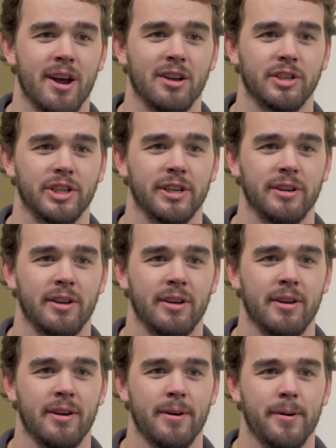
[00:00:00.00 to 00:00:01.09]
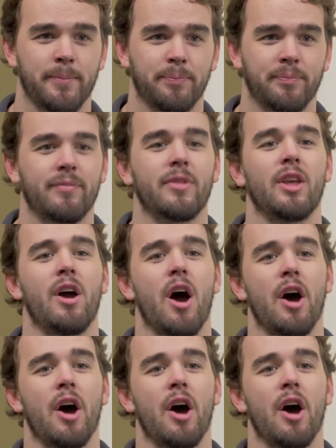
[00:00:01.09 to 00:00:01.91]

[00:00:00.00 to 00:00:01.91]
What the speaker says: oxygen.